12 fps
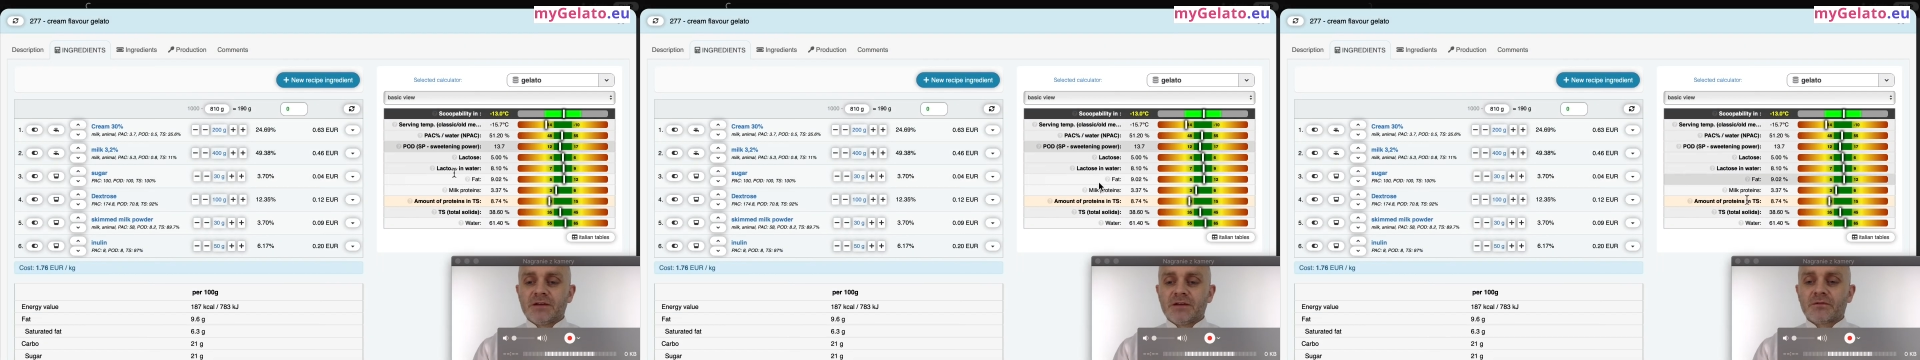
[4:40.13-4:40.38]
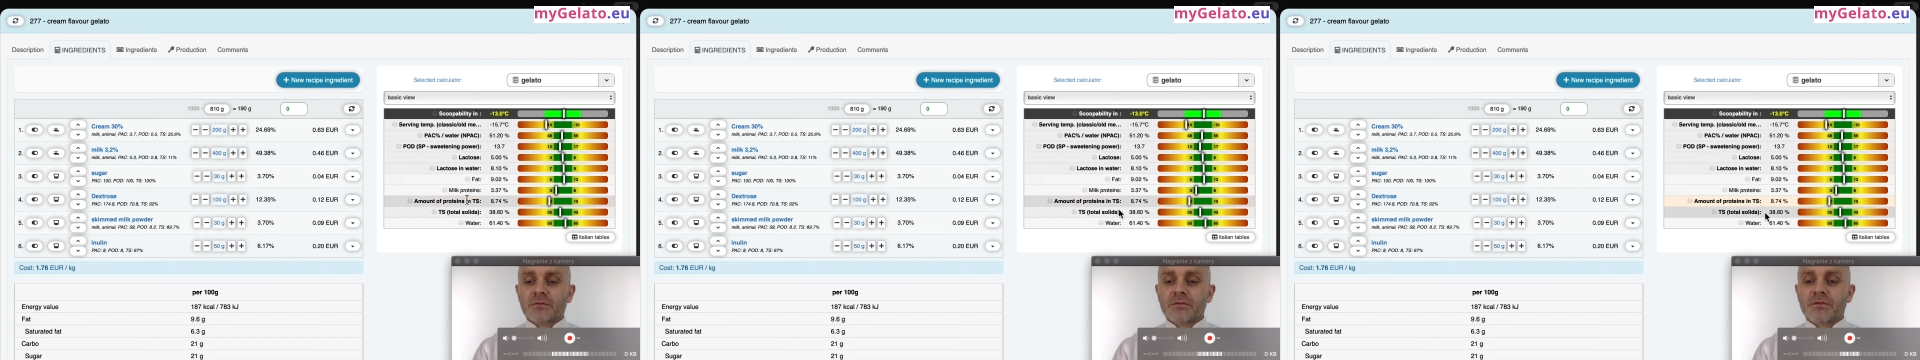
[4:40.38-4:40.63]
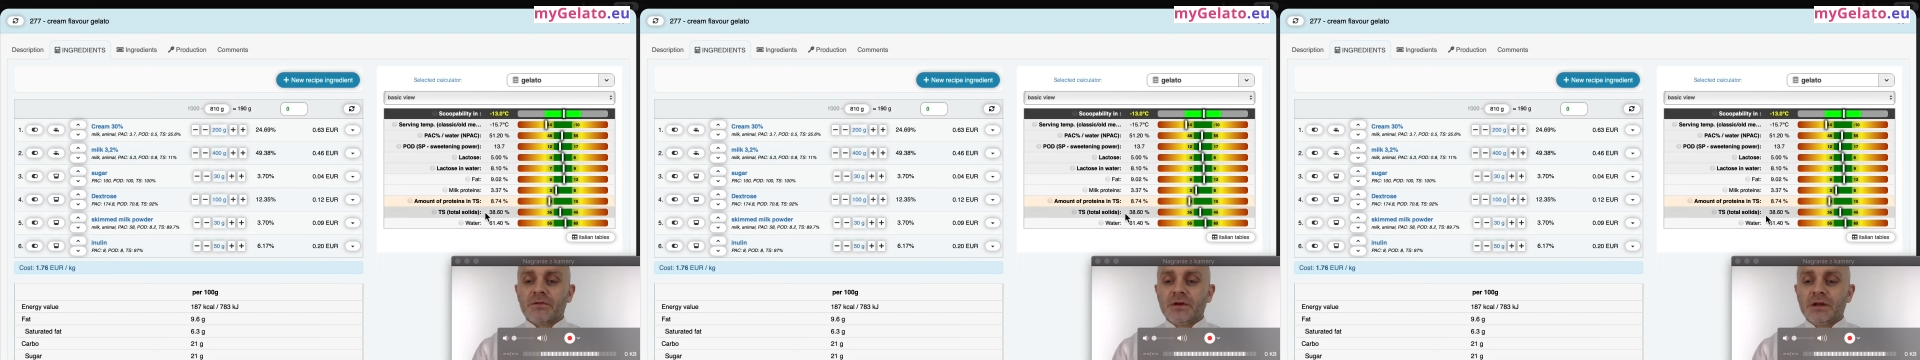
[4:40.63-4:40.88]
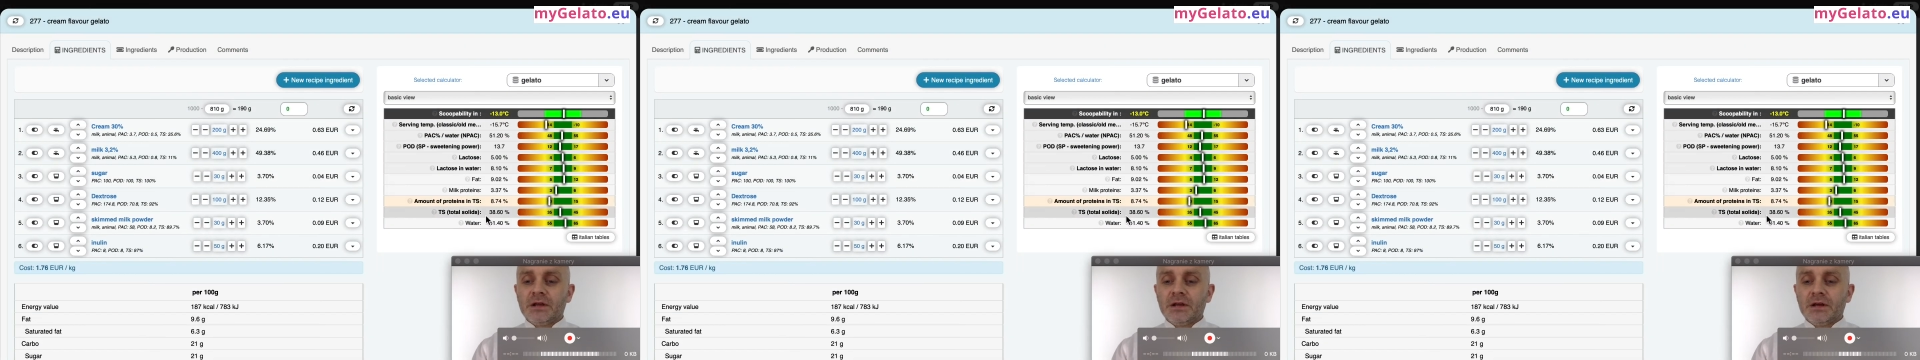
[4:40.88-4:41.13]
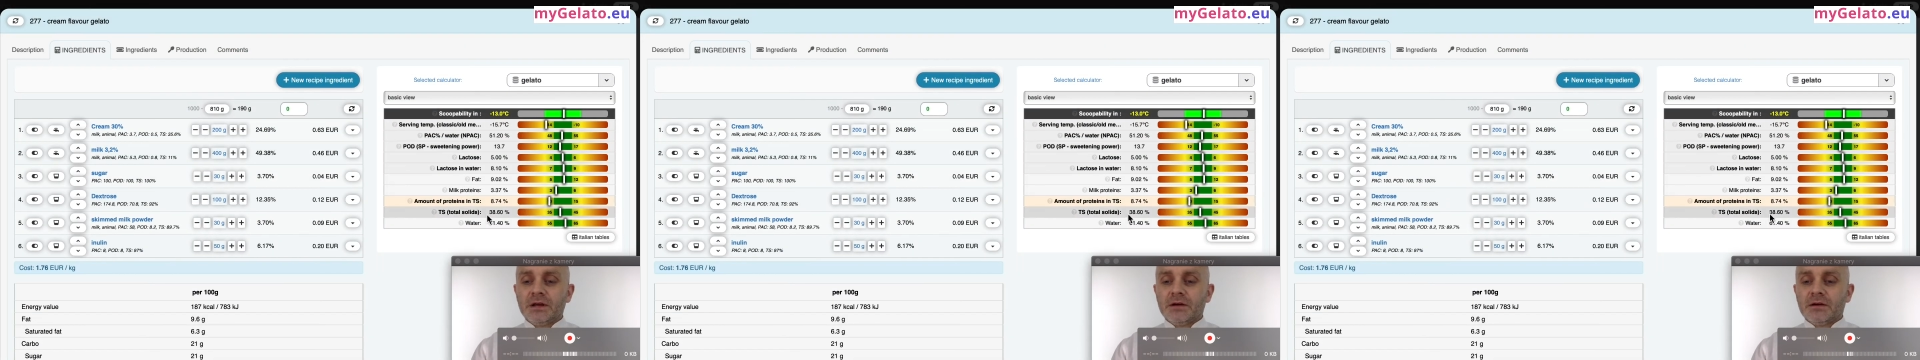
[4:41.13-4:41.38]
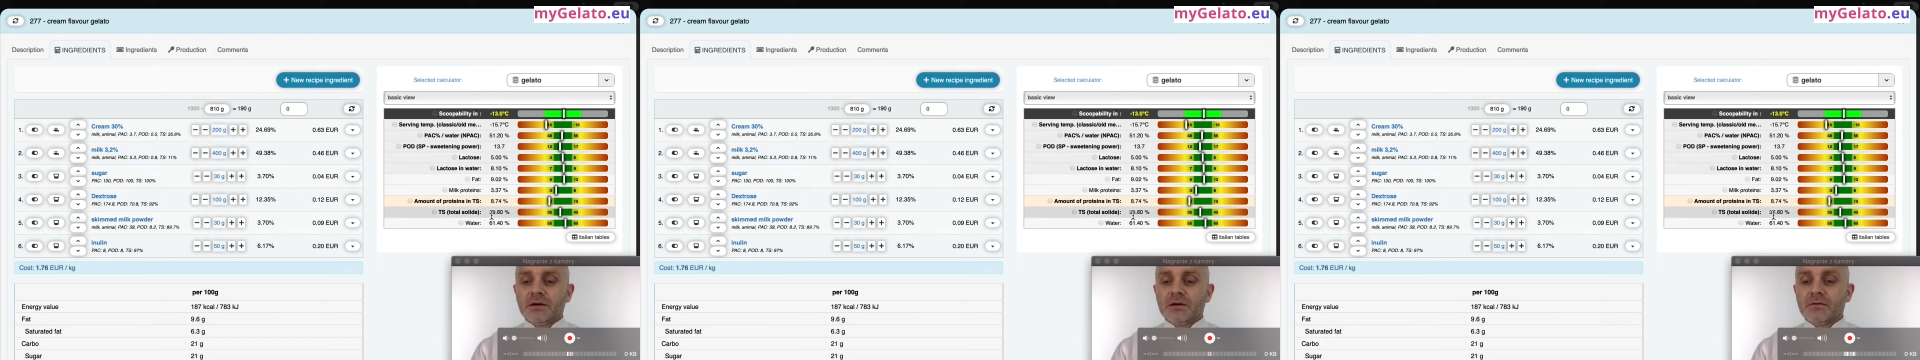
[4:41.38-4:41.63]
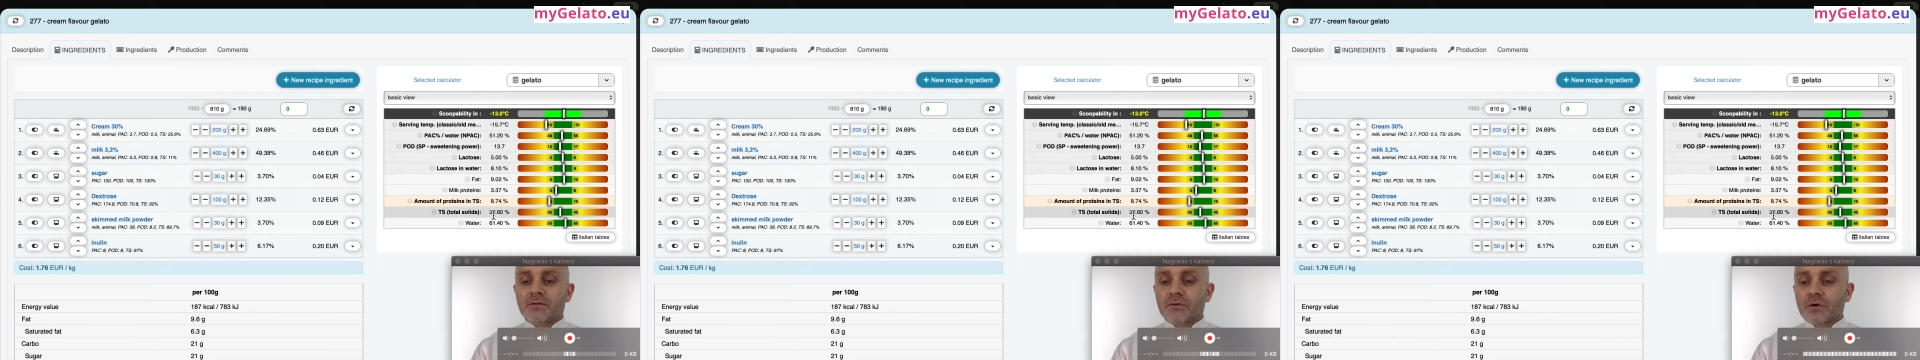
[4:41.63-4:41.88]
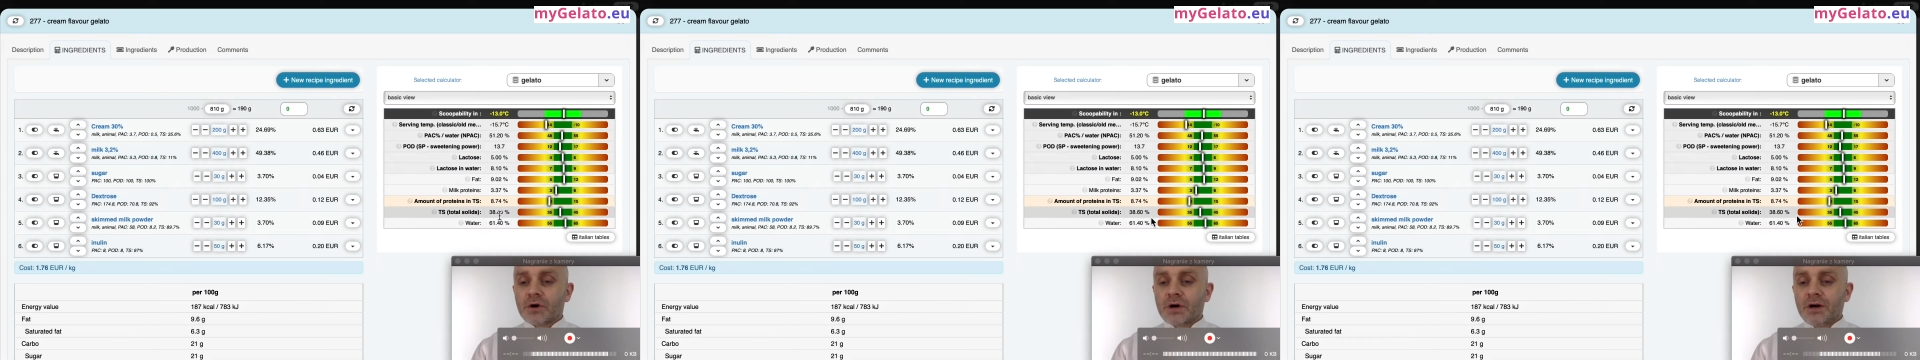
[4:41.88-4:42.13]
from
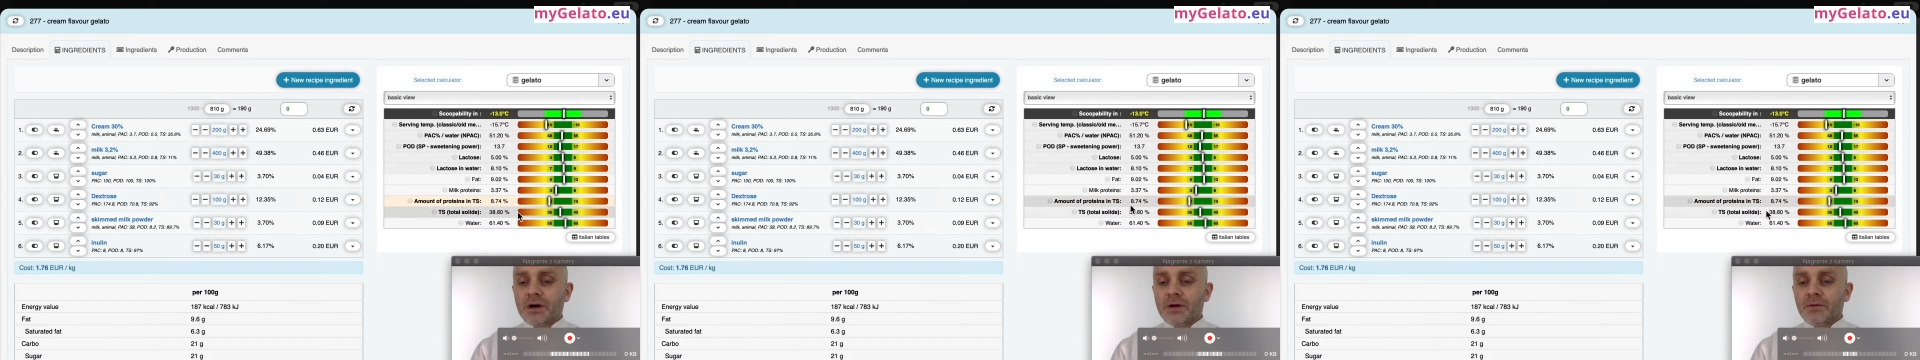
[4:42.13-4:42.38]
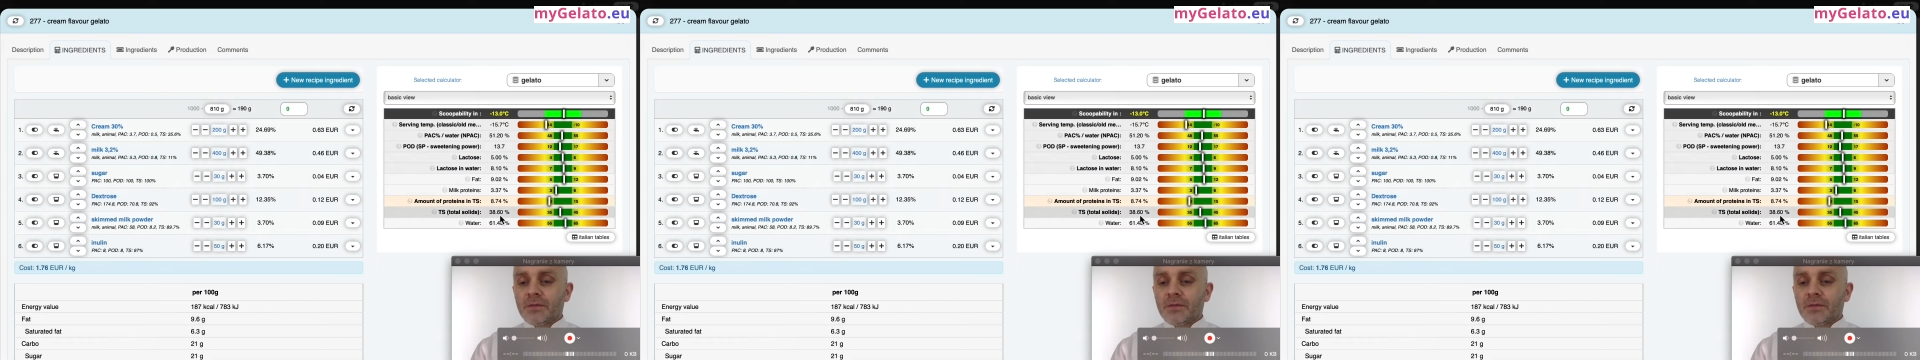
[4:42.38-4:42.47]
34